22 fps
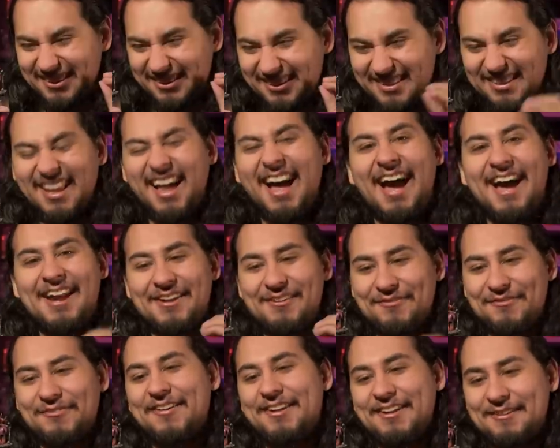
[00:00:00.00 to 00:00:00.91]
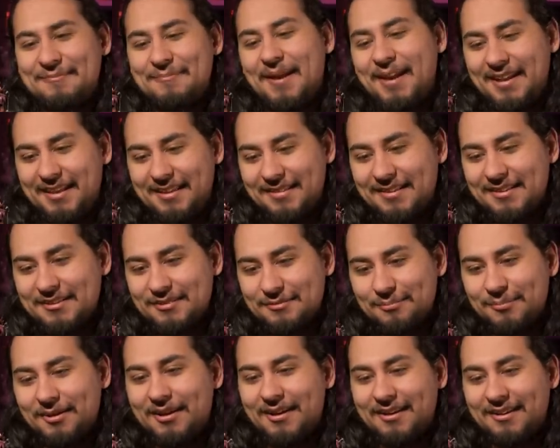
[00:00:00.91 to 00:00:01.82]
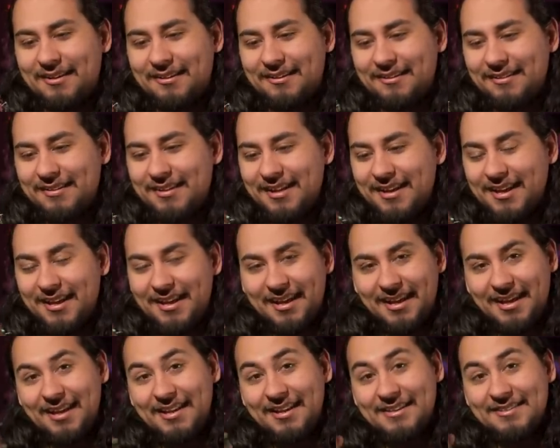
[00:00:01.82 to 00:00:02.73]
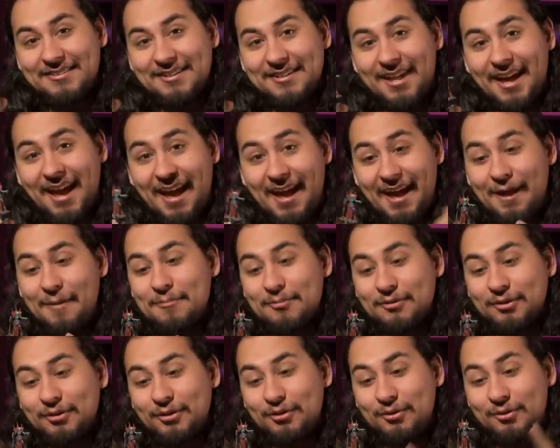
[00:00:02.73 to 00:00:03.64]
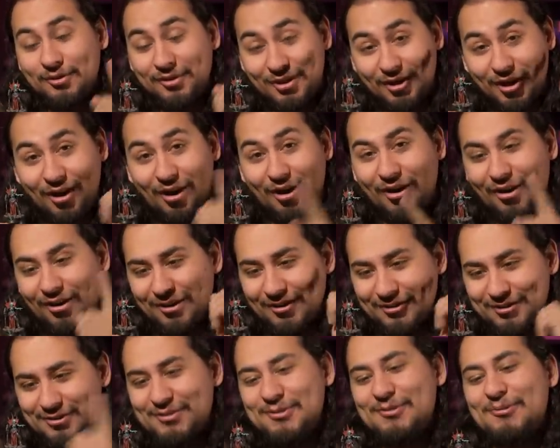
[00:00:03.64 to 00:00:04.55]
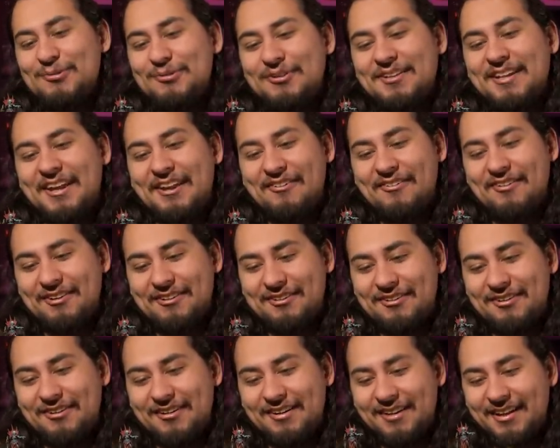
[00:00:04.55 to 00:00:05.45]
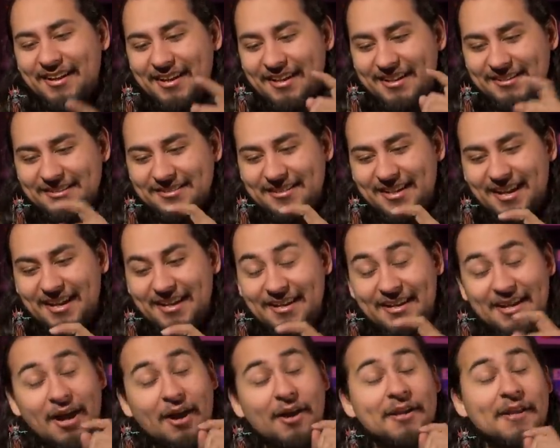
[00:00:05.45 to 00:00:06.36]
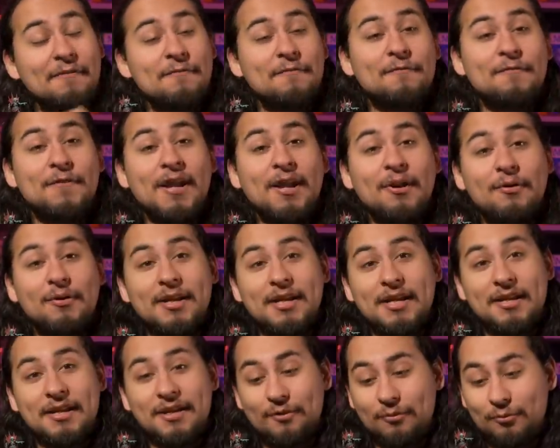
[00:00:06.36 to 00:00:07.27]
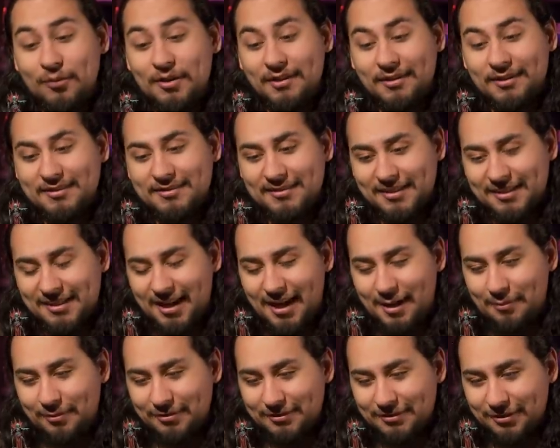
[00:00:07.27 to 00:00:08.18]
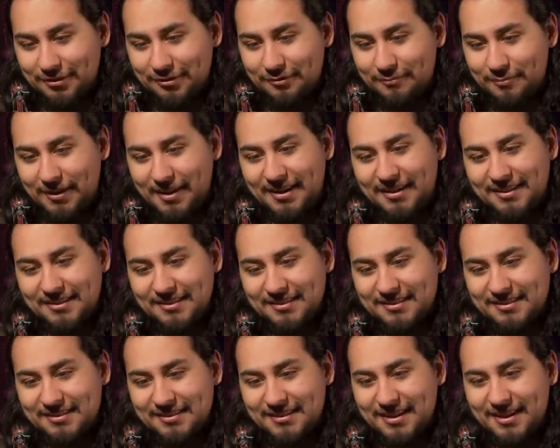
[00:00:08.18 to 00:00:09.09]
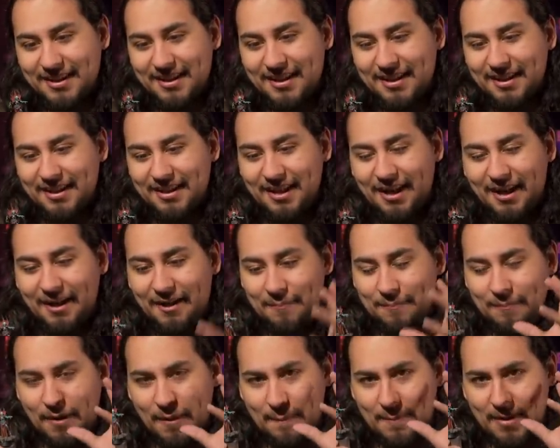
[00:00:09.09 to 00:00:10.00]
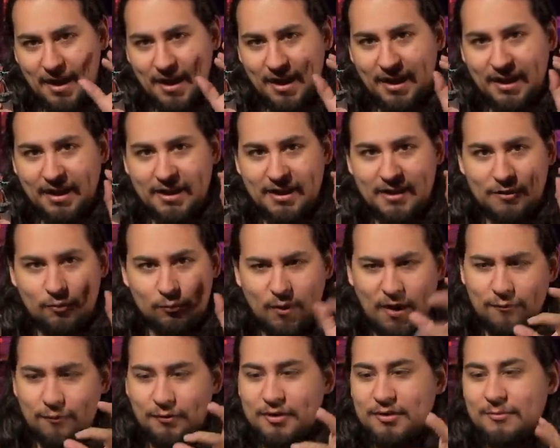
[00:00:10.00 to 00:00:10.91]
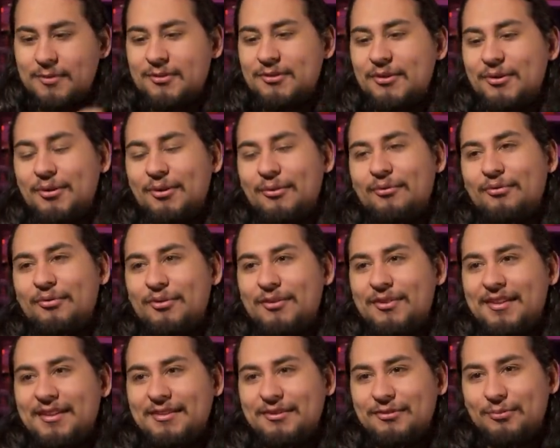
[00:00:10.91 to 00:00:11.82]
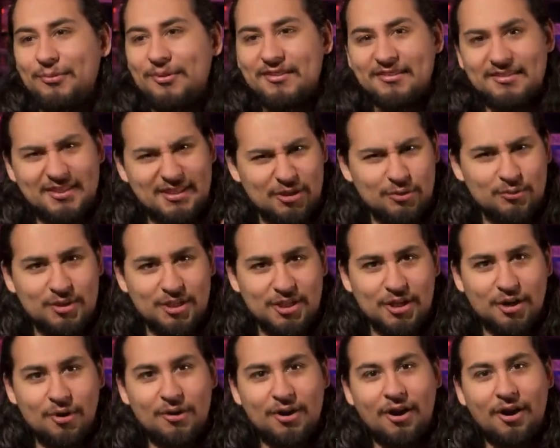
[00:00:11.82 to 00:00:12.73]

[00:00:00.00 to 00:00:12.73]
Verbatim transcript: lot of fun painting this model. It is an absolute cartoon character standing on a very realistic cobblestone base. Um, my reference material for this was the Yu Gi Oh